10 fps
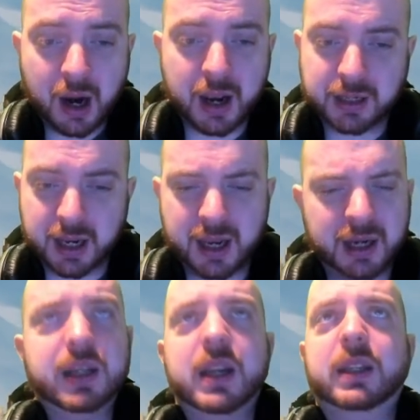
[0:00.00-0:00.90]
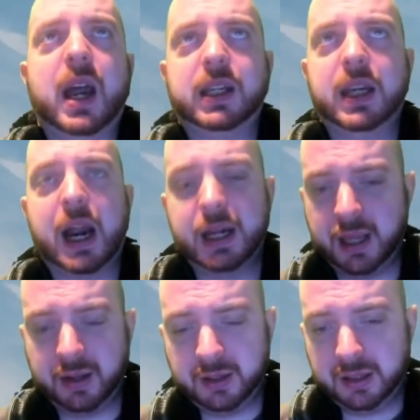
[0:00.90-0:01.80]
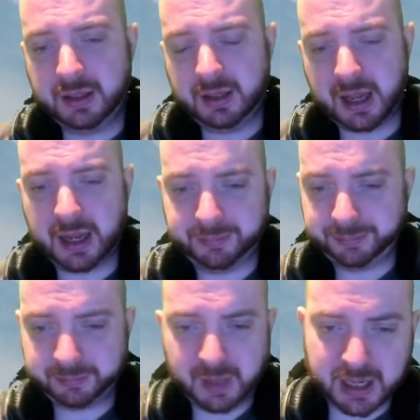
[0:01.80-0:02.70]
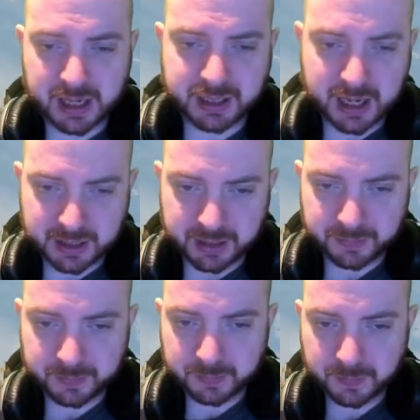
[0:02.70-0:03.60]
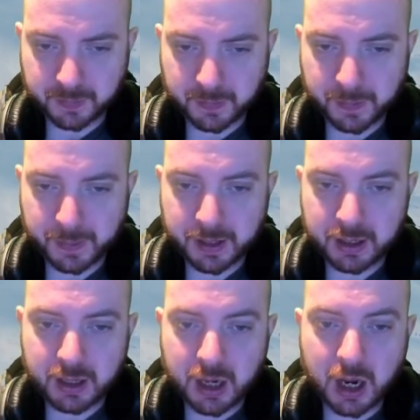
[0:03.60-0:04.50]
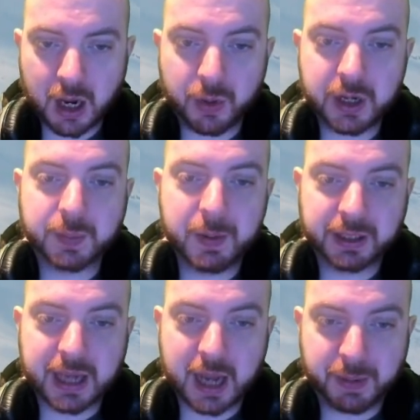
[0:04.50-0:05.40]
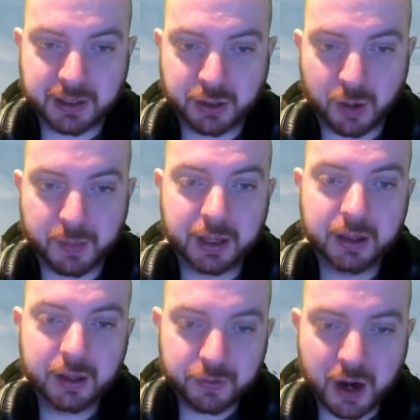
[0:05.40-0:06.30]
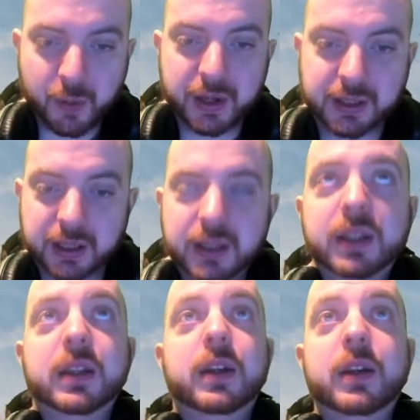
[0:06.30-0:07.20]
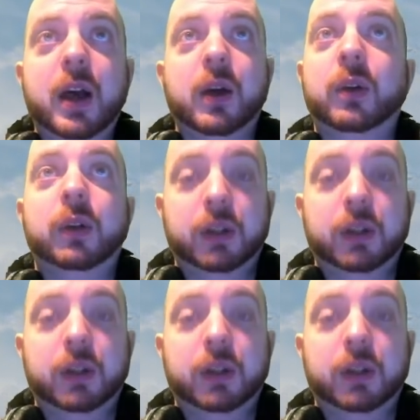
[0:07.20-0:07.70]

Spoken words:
It takes it out of you. It takes it out of you. I want you to be my dad. Please adopt me. Threat Wizard? No.